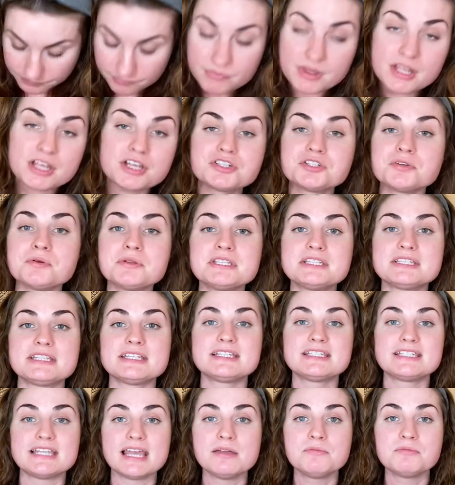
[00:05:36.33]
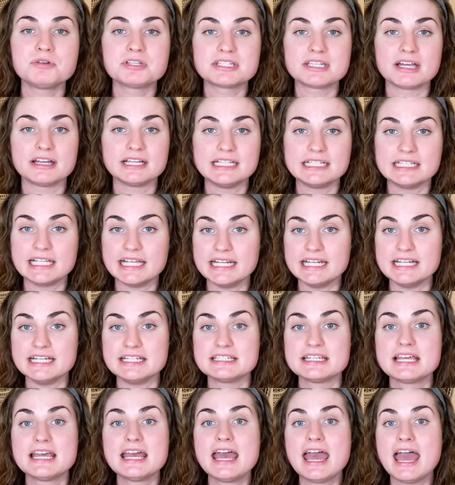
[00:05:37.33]
So it's the same with cellulitis.
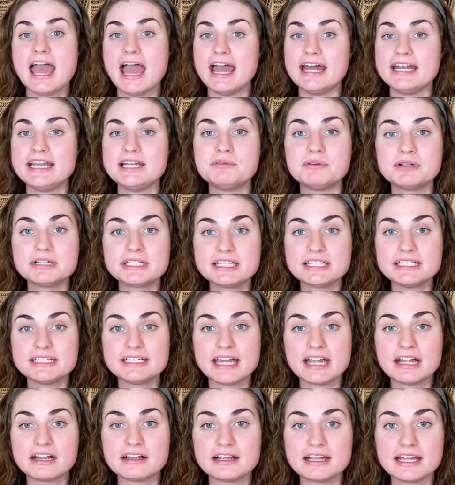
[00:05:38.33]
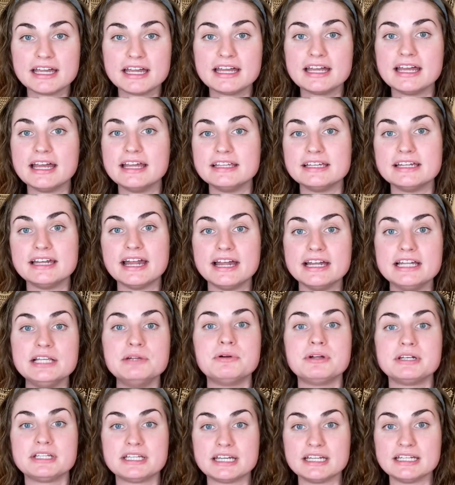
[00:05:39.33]
Anyone can carry it and then
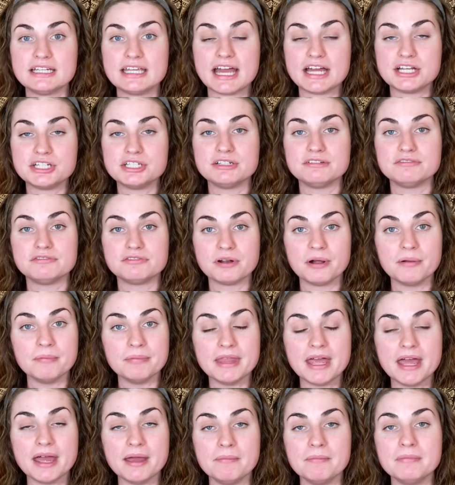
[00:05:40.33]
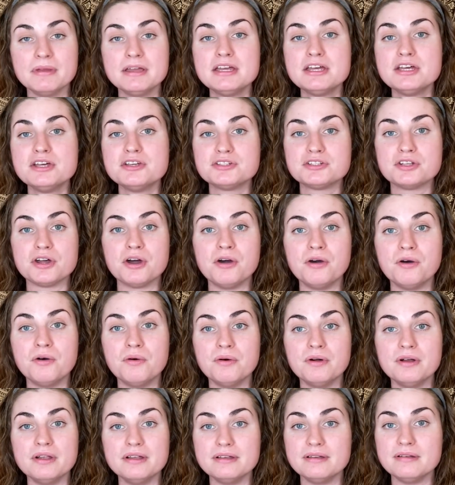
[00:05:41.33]
anyone can catch it from them.
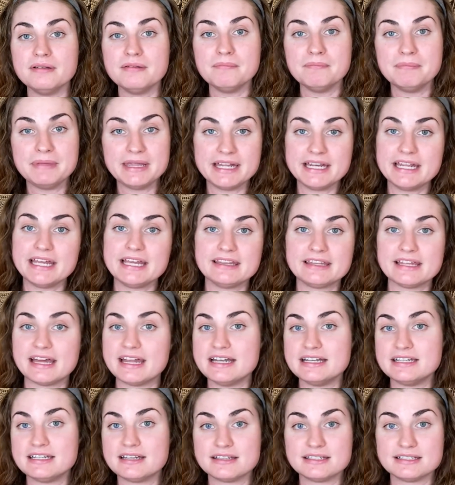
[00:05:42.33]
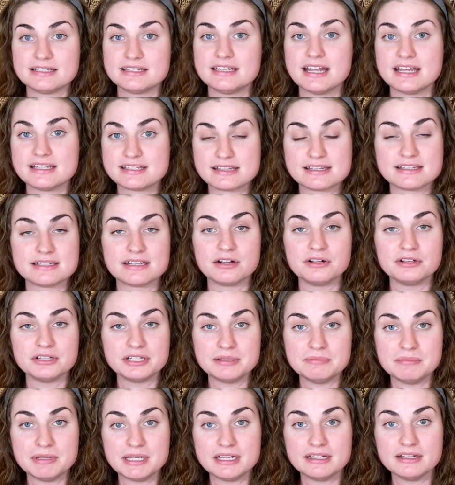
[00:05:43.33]
So meaning that it doesn't necessarily
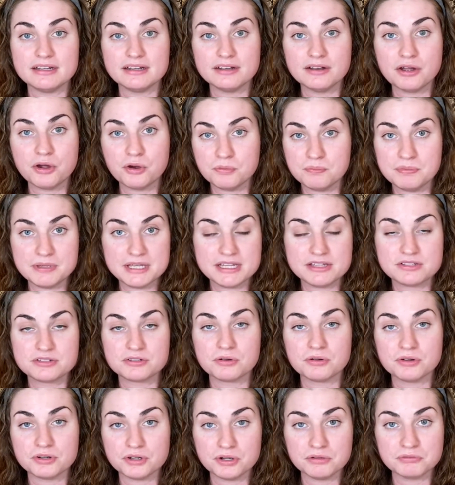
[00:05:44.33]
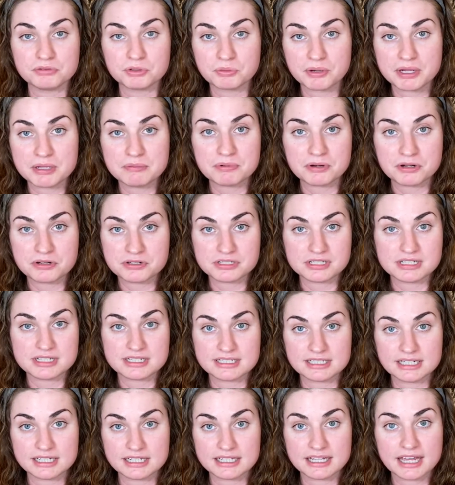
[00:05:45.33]
mean an obese or an overweight person is
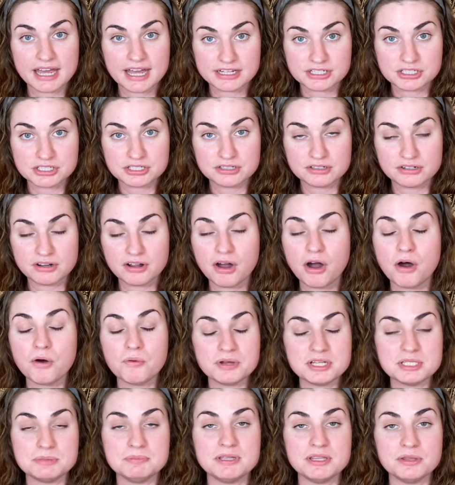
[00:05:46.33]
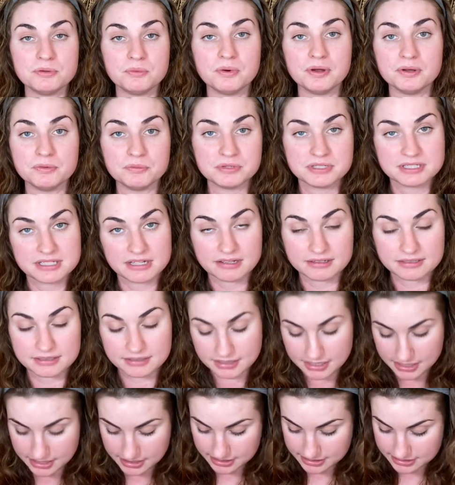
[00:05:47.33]
going to always be the one with
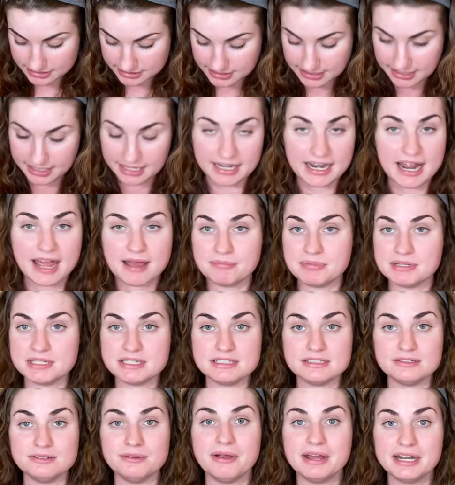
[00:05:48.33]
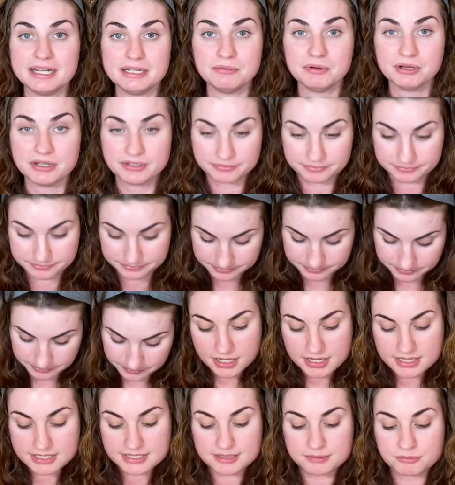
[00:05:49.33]
cellulitis. It can happen to anyone.
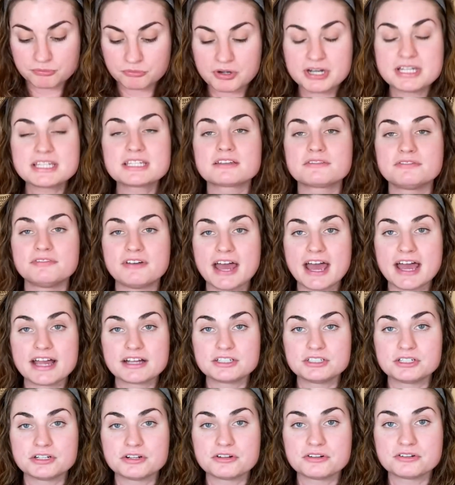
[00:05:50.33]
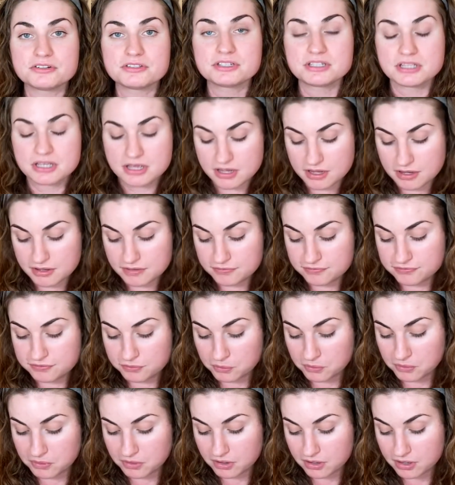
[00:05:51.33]
Some risk factors
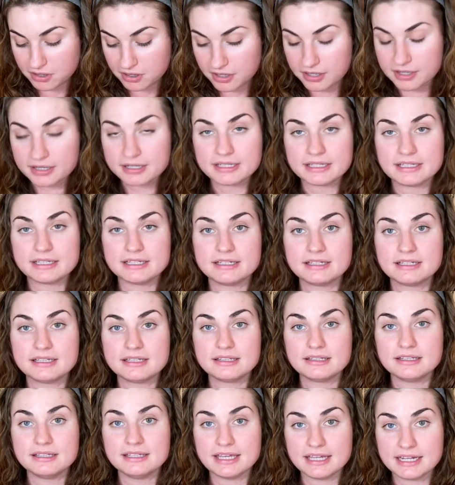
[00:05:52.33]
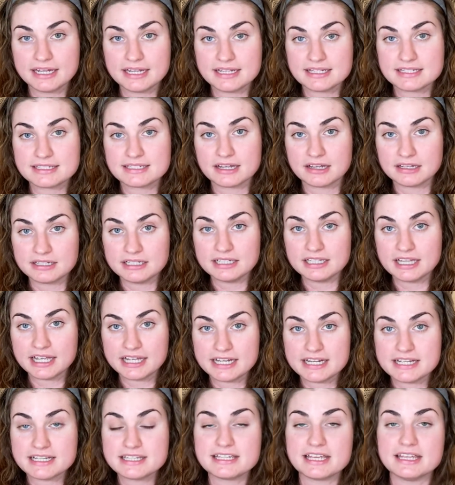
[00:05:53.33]
for getting
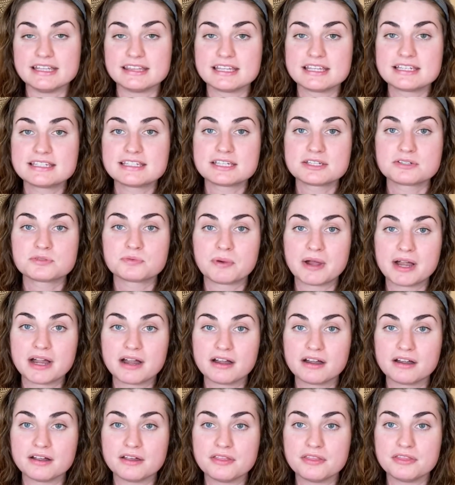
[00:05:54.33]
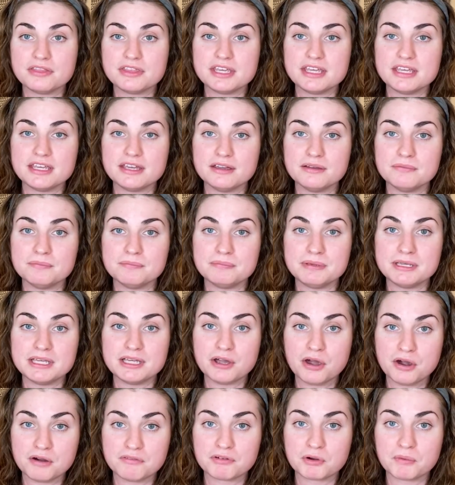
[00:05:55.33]
cellulitis. And this is where the being
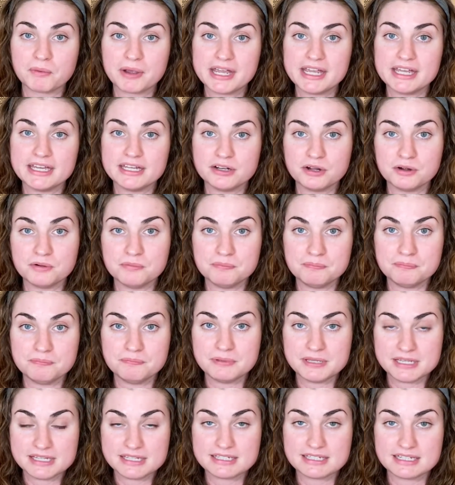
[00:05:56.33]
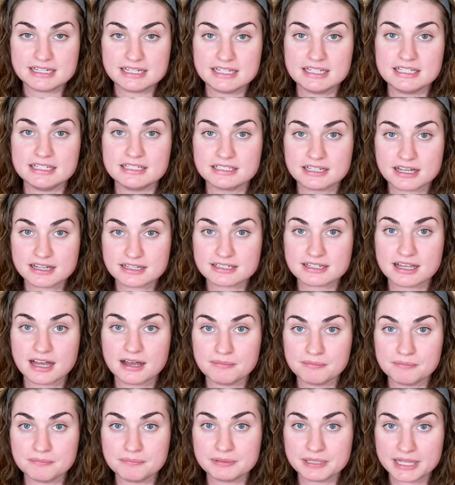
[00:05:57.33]
overweight and obesity does
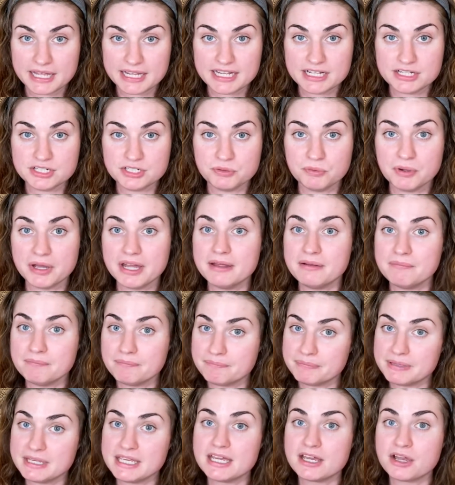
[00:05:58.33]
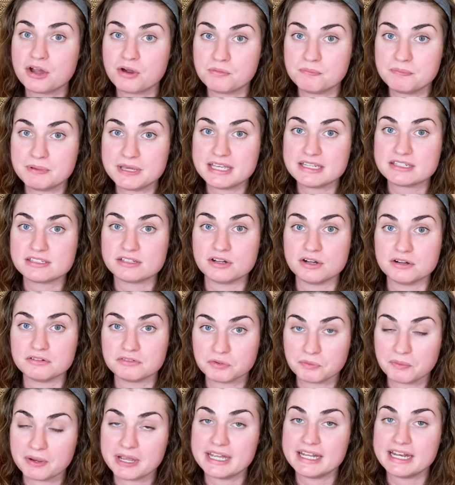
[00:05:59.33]
come play into it. Being obese and
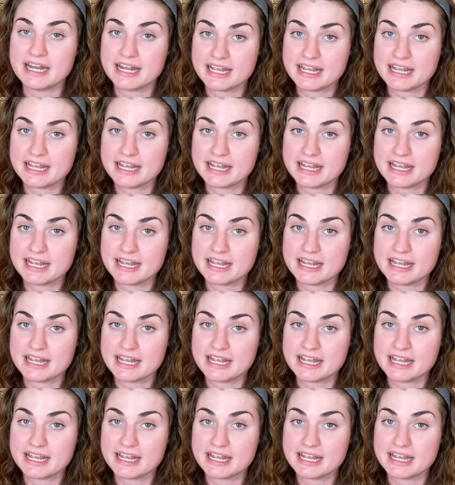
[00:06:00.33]
overweight